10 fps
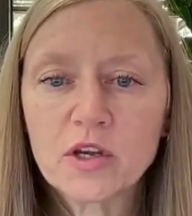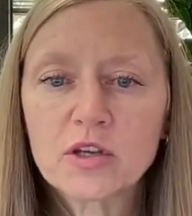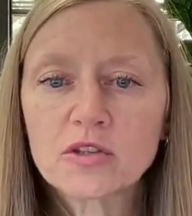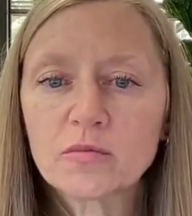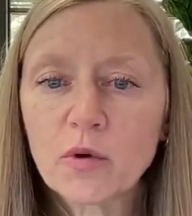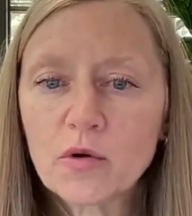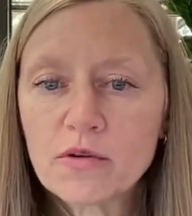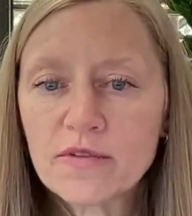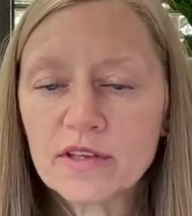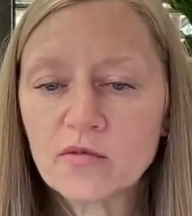So both
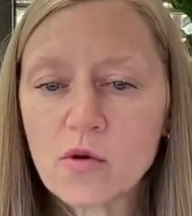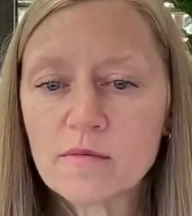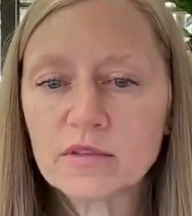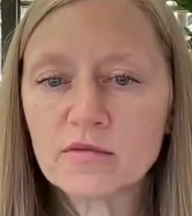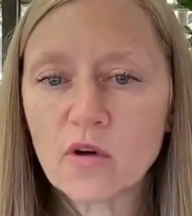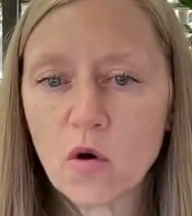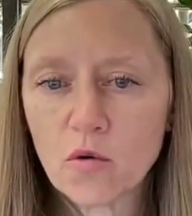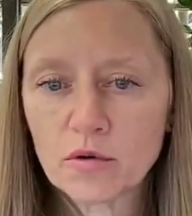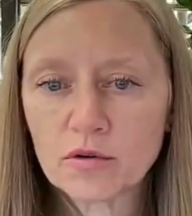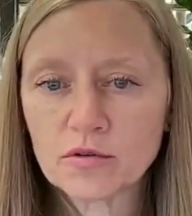of these forms of
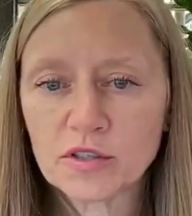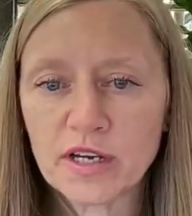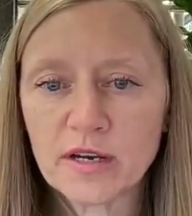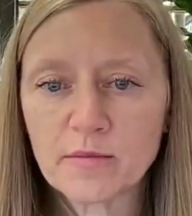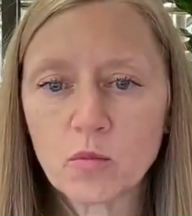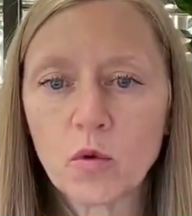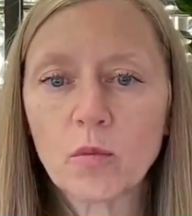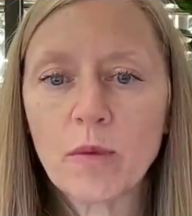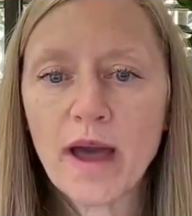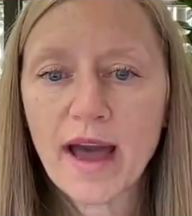ownership
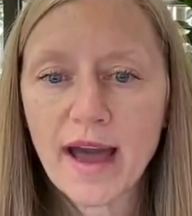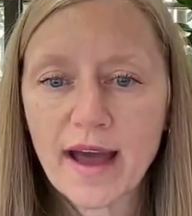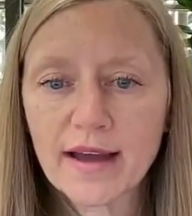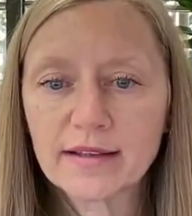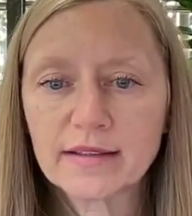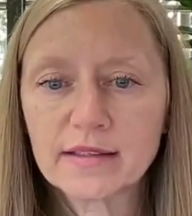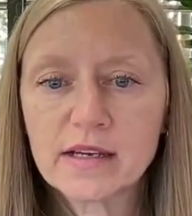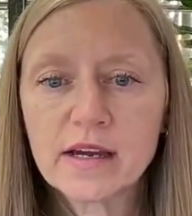will pass